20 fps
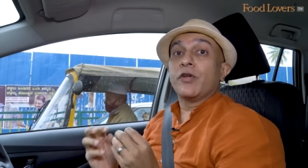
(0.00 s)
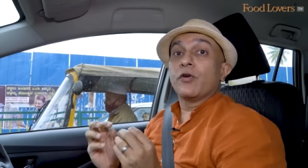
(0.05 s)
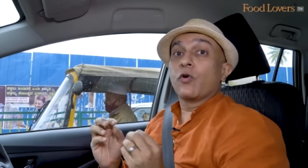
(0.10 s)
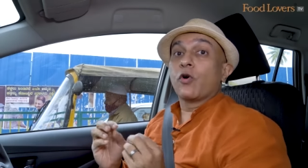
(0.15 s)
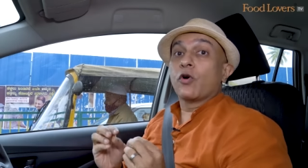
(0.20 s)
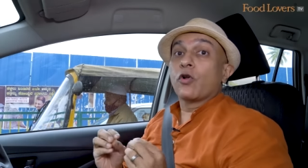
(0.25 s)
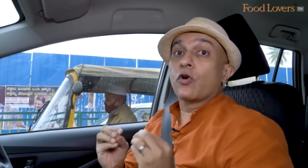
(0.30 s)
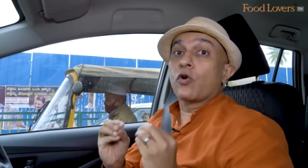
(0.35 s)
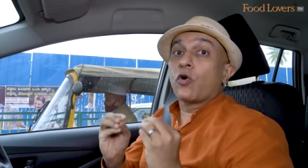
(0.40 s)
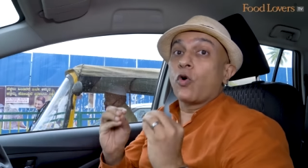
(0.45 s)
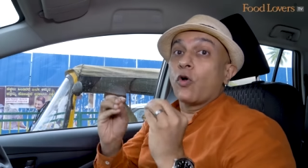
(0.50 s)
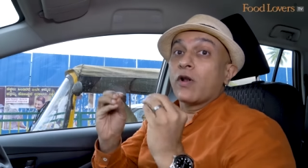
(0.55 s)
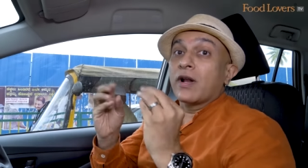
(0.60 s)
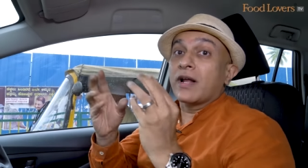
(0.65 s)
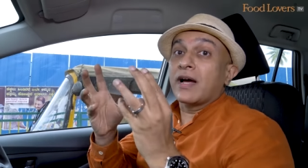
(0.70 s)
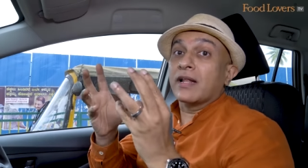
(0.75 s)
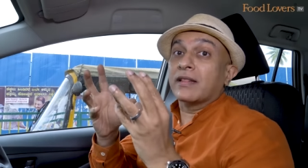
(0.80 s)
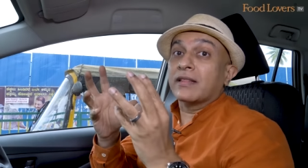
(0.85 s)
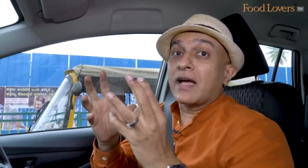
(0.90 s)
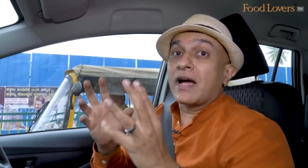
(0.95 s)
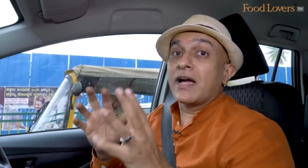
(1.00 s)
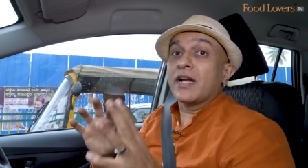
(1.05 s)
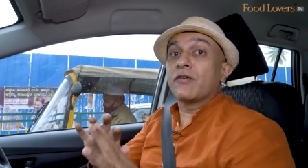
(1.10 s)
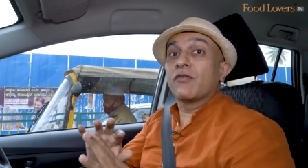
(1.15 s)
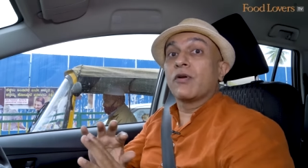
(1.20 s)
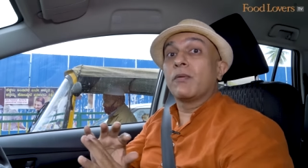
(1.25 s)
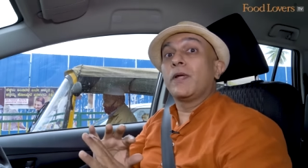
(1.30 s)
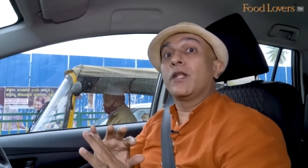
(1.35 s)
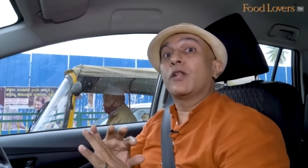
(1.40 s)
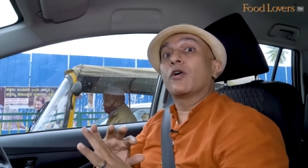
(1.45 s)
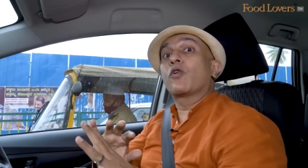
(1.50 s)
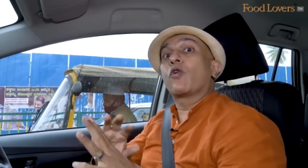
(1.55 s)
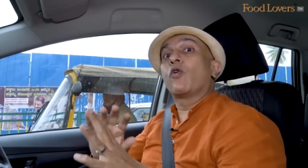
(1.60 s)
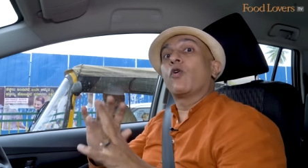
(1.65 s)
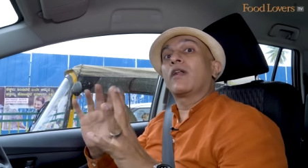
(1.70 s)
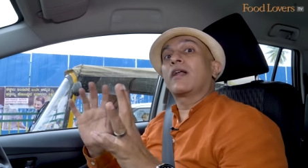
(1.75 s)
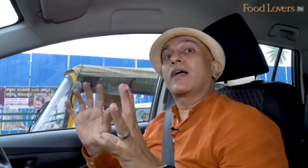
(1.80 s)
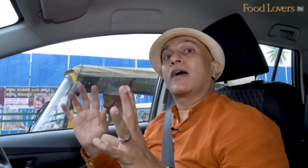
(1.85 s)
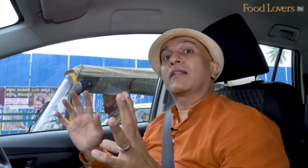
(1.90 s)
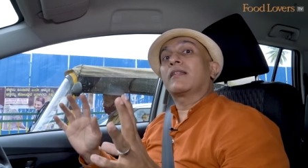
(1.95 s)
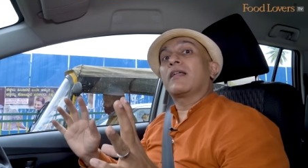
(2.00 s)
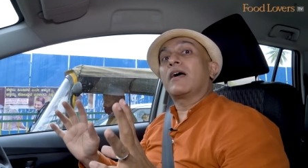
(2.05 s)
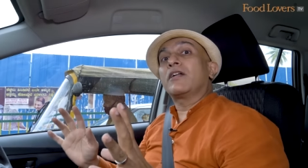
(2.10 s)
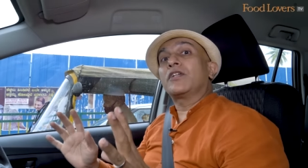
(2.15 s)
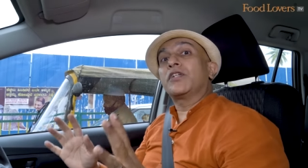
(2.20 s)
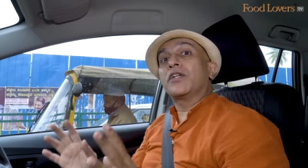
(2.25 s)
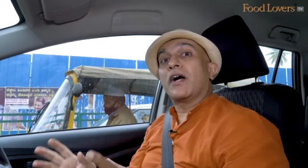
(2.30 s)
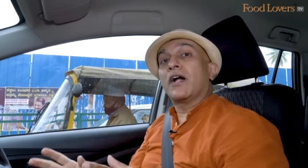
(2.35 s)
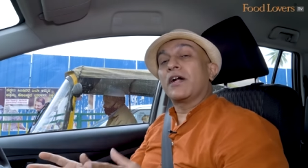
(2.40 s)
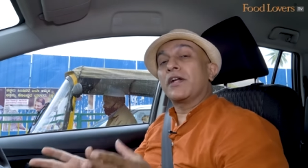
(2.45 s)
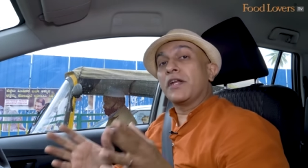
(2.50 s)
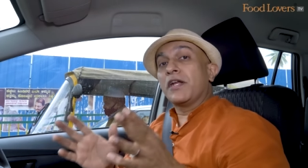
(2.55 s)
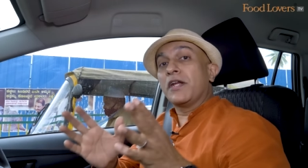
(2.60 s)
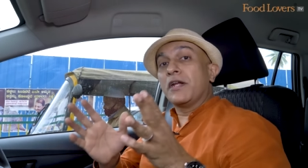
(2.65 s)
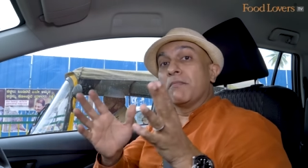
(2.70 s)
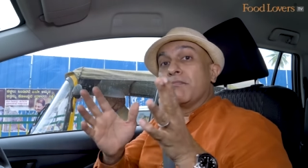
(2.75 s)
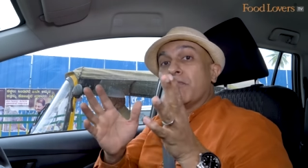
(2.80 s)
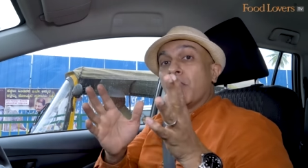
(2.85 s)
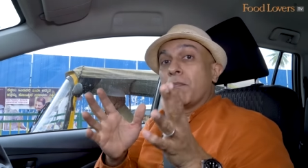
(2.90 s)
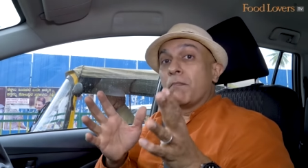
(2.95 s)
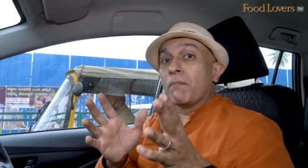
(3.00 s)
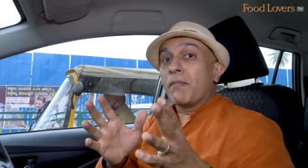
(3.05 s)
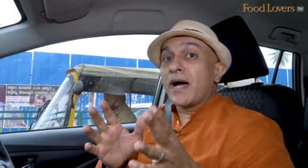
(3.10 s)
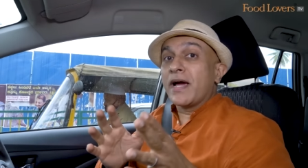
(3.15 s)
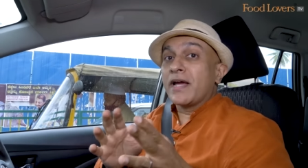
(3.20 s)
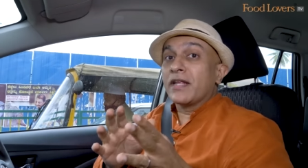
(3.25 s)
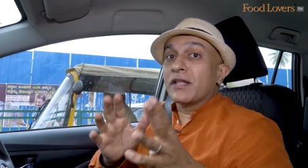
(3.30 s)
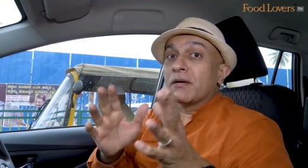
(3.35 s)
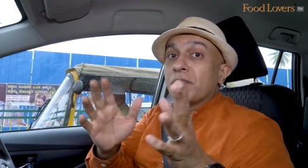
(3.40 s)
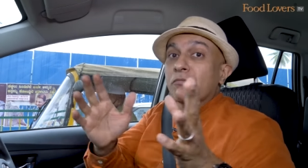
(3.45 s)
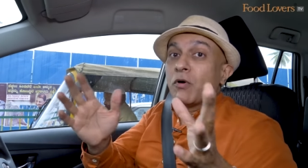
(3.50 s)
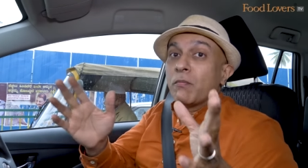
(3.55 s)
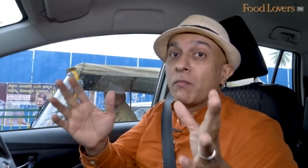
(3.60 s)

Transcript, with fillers: When you go to Kolkata, it will be the Kolkata chaat. In Mumbai, the